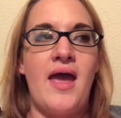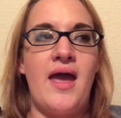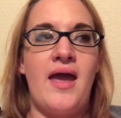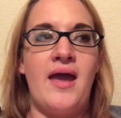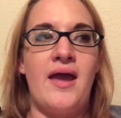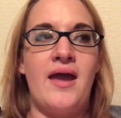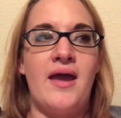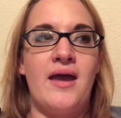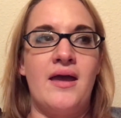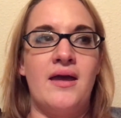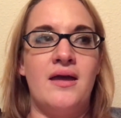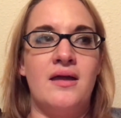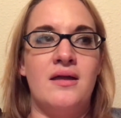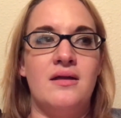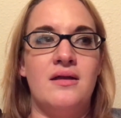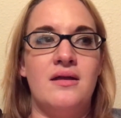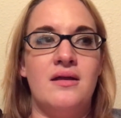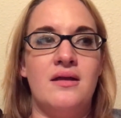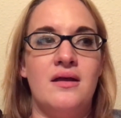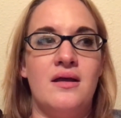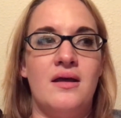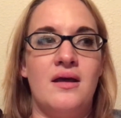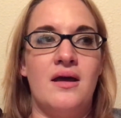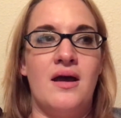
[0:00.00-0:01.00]

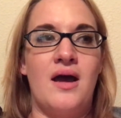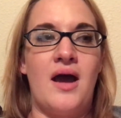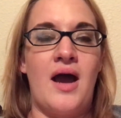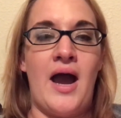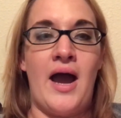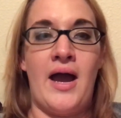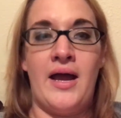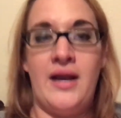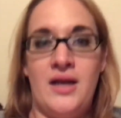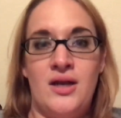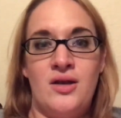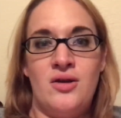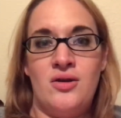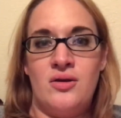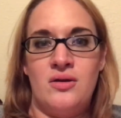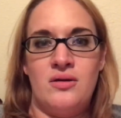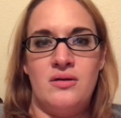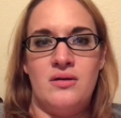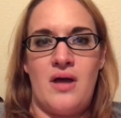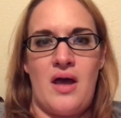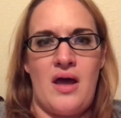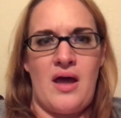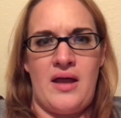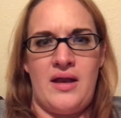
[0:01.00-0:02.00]
and I didn't
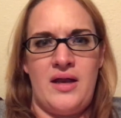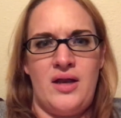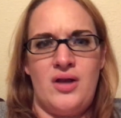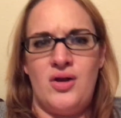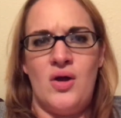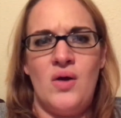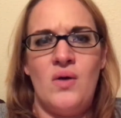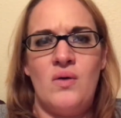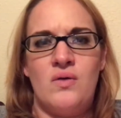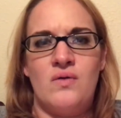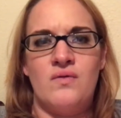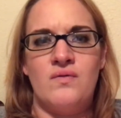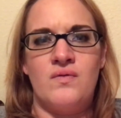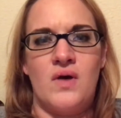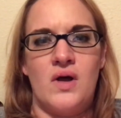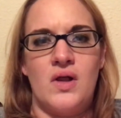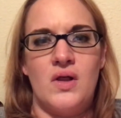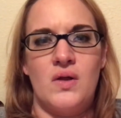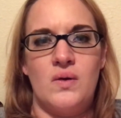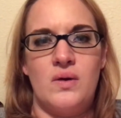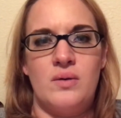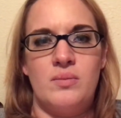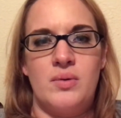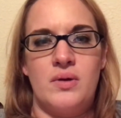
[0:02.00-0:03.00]
know to
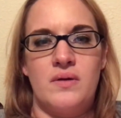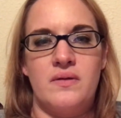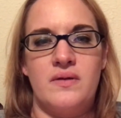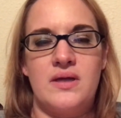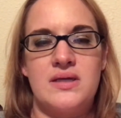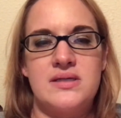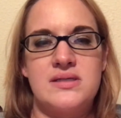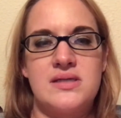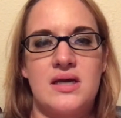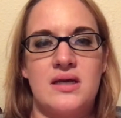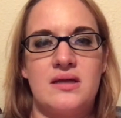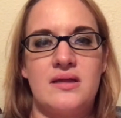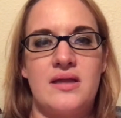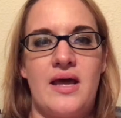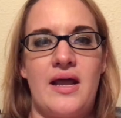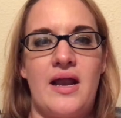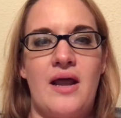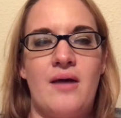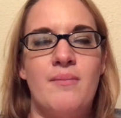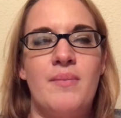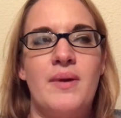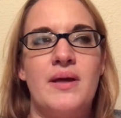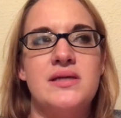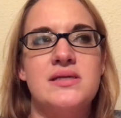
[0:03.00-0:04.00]
follow up on things like that.
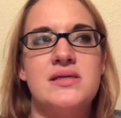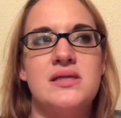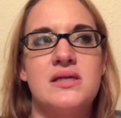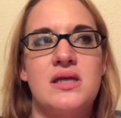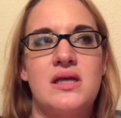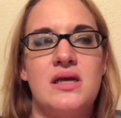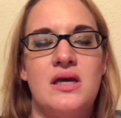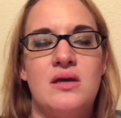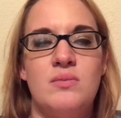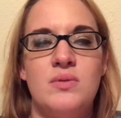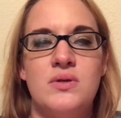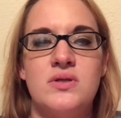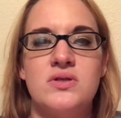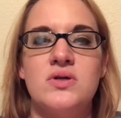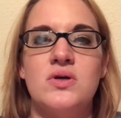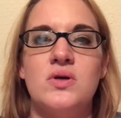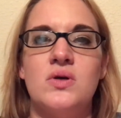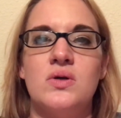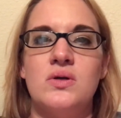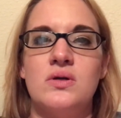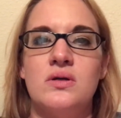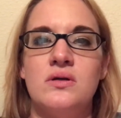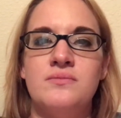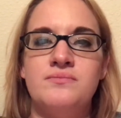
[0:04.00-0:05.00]
I basically had been
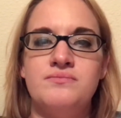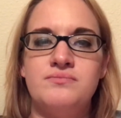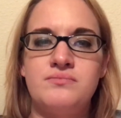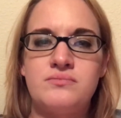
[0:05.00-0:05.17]
told,